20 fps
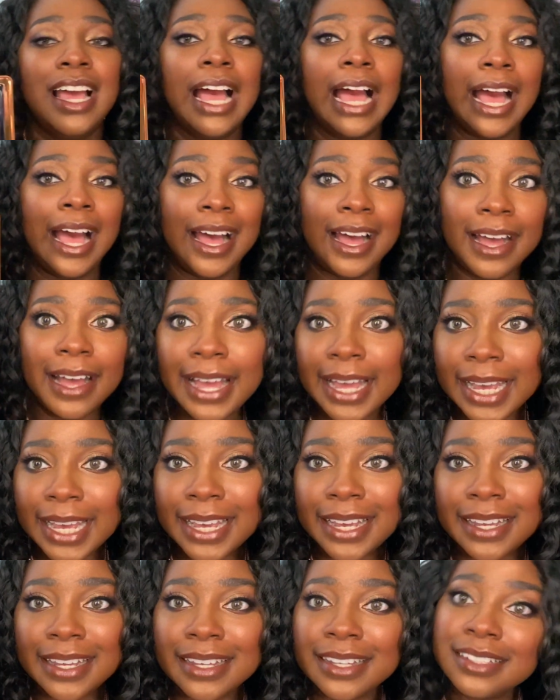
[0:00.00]

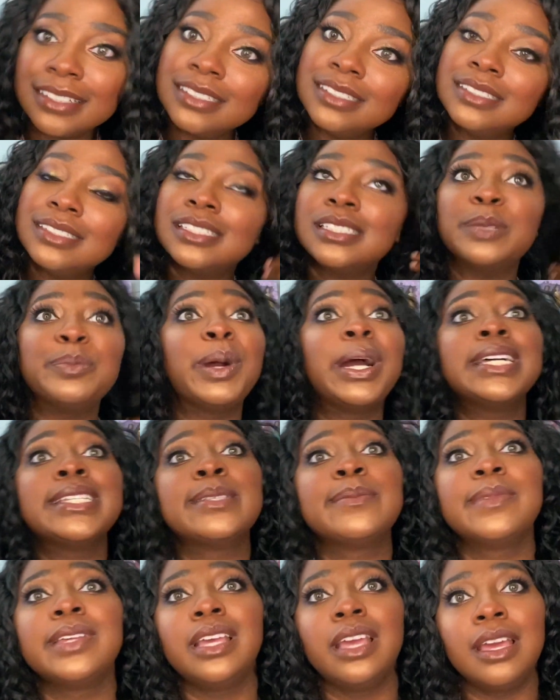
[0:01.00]
I
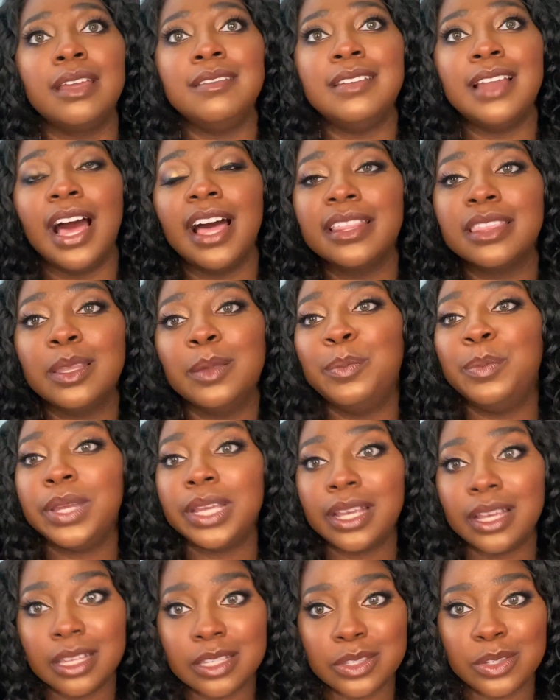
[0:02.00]
surprisingly am not the
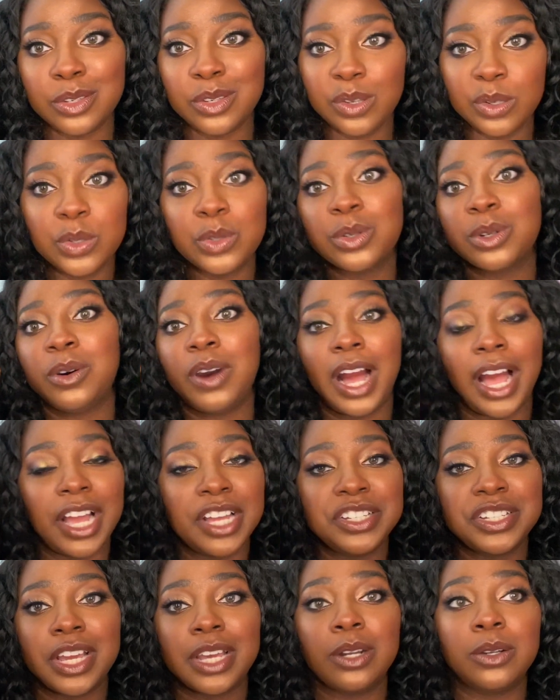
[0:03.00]
biggest neutral
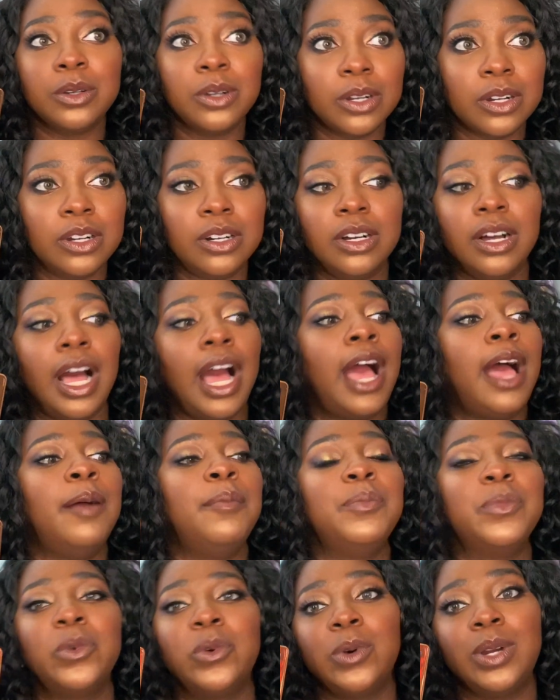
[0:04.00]
eyeshadow girl. I'm
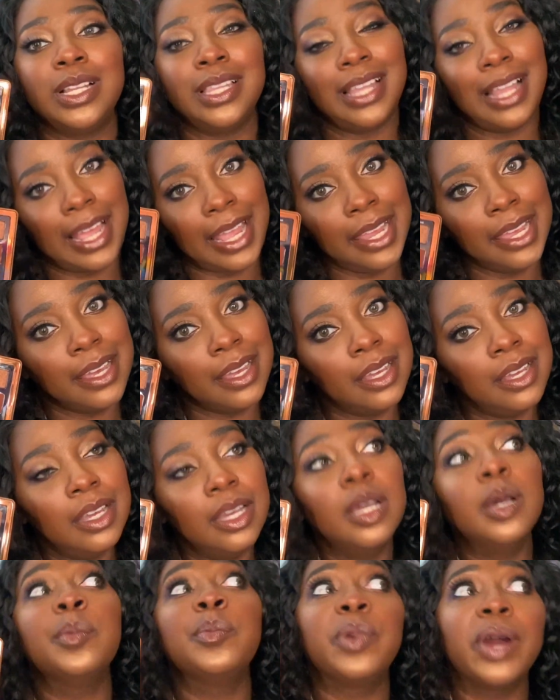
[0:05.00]
more like
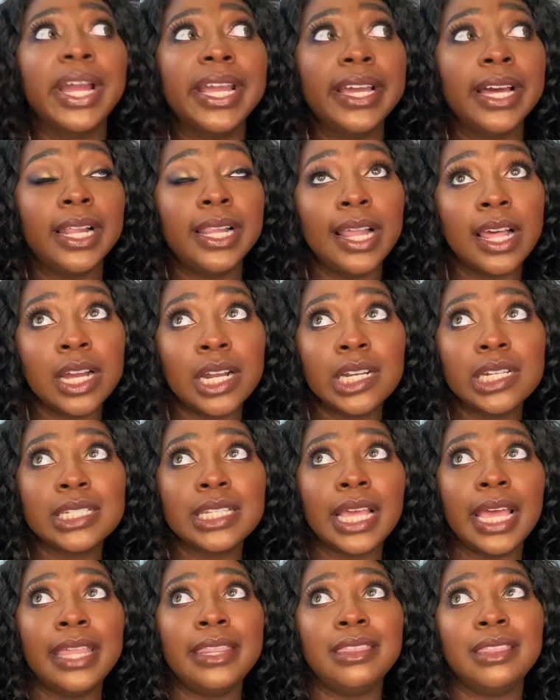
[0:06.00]
bright colors
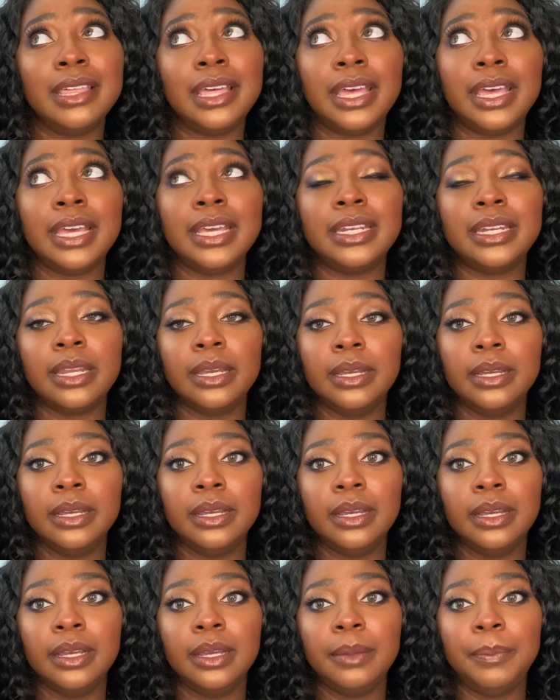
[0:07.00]
and then
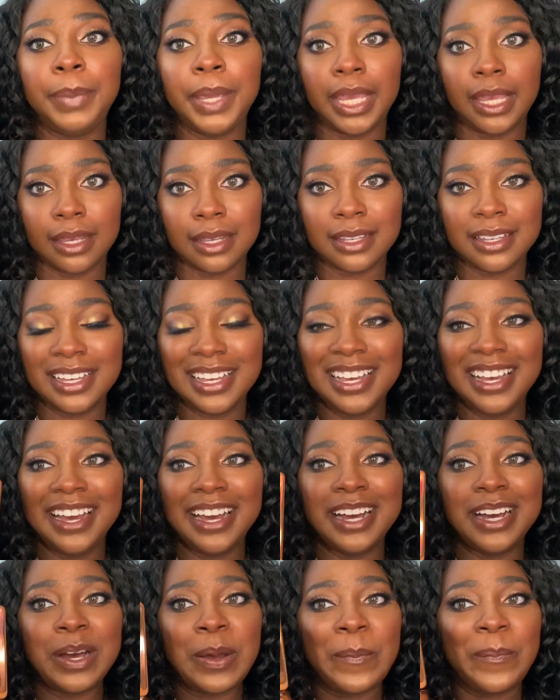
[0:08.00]
pink.
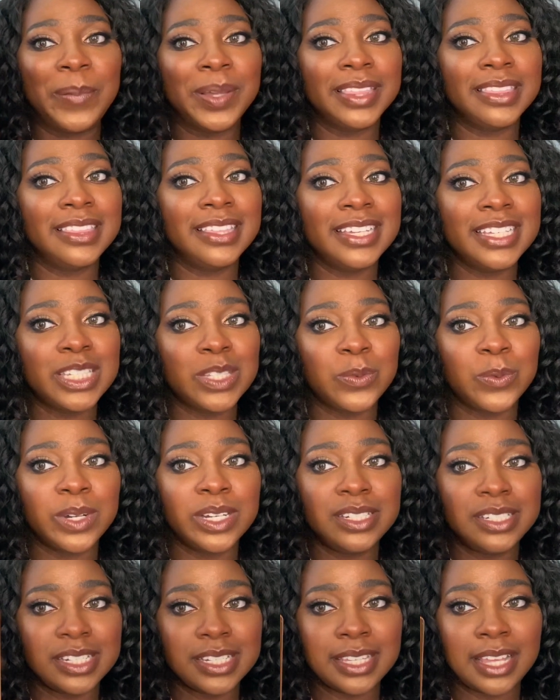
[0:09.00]
But this
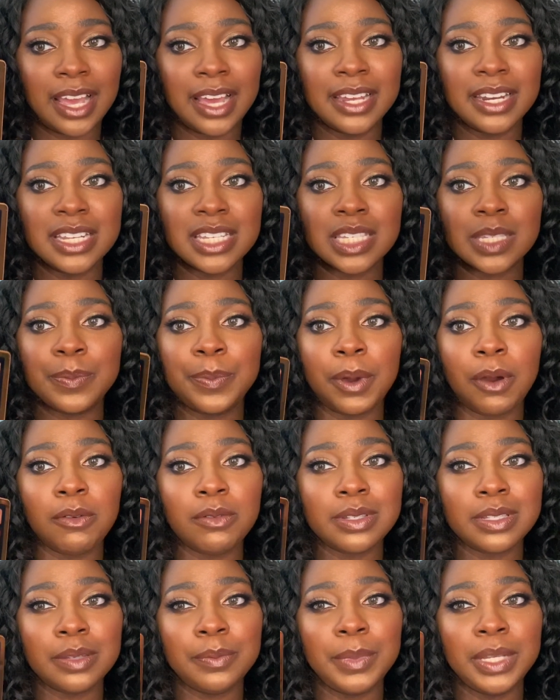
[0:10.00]
one just kind of spoke
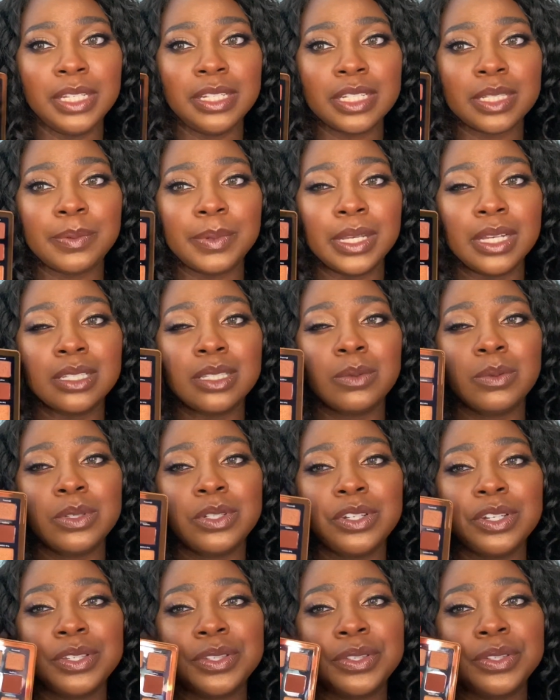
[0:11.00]
to me just because it was
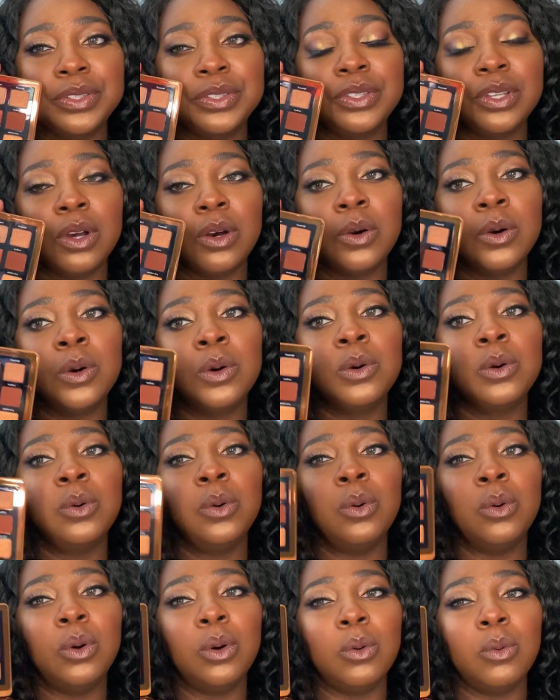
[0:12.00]
just
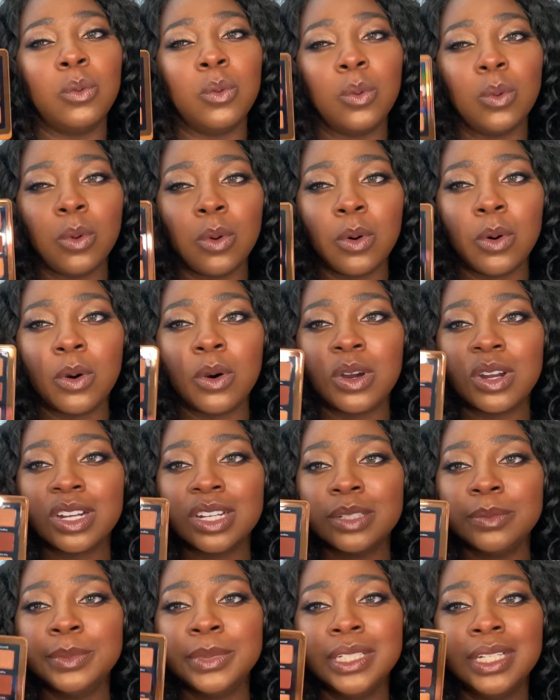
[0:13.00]
so
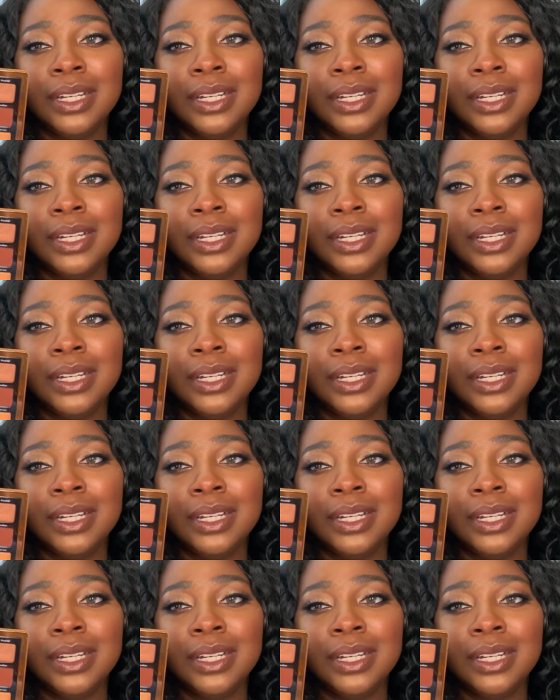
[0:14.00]
warm